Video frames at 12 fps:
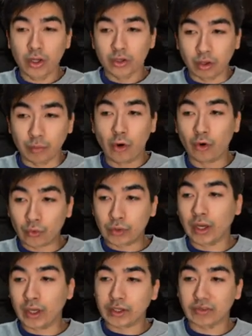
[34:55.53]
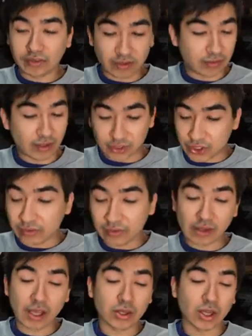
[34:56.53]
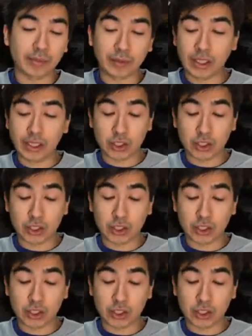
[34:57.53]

tomorrow night because she's the nighttime lady.